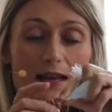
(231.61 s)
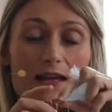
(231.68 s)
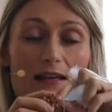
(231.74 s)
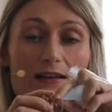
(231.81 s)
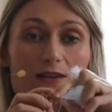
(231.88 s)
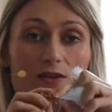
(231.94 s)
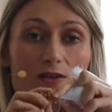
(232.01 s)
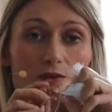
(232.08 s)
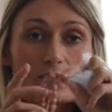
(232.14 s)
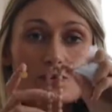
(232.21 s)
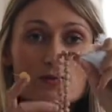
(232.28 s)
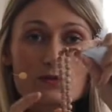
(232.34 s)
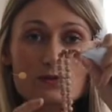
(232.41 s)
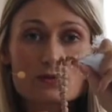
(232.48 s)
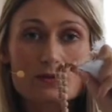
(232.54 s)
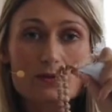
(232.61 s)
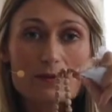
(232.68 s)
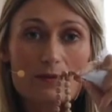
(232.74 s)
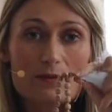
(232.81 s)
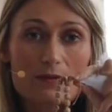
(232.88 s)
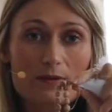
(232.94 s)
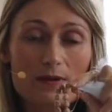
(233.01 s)
is the guru
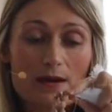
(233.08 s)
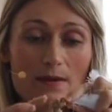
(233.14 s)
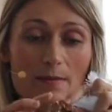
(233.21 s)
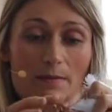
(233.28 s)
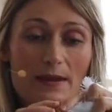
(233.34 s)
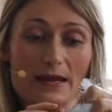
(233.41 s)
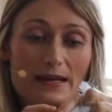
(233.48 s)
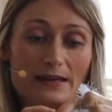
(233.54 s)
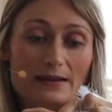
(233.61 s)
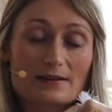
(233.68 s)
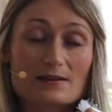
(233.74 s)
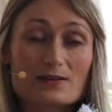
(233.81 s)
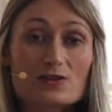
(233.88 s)
bead.